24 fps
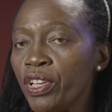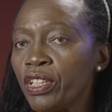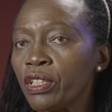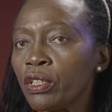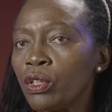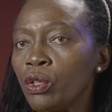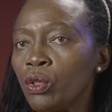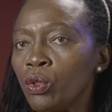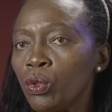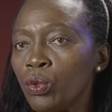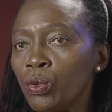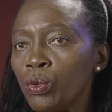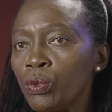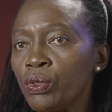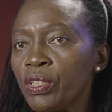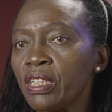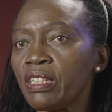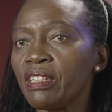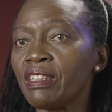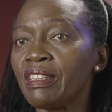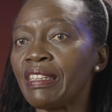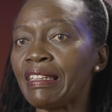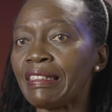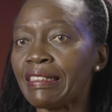include
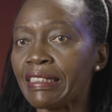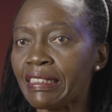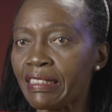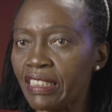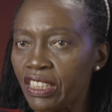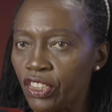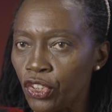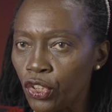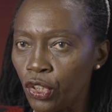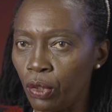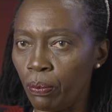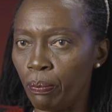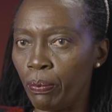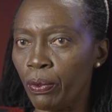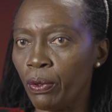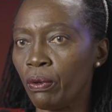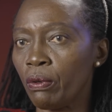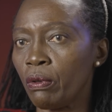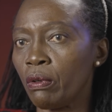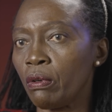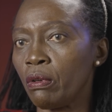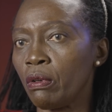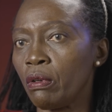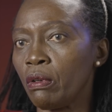the leadership,
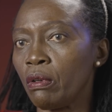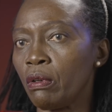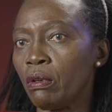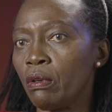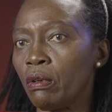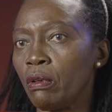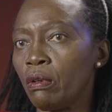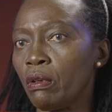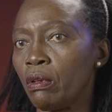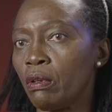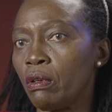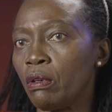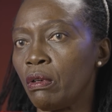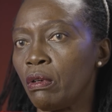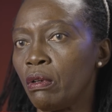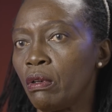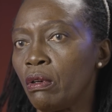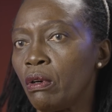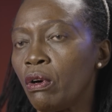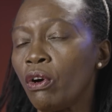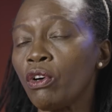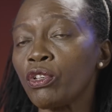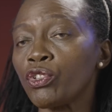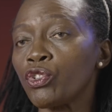
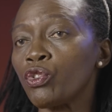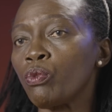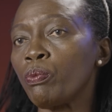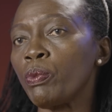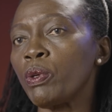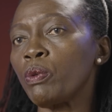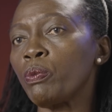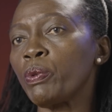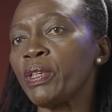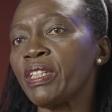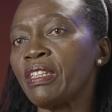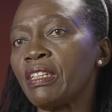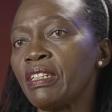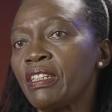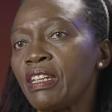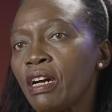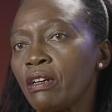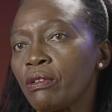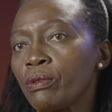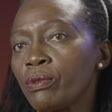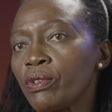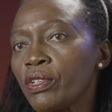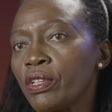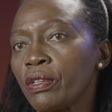ought to be weeded
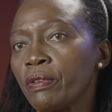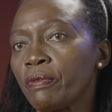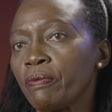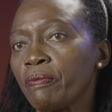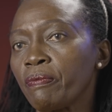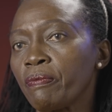out.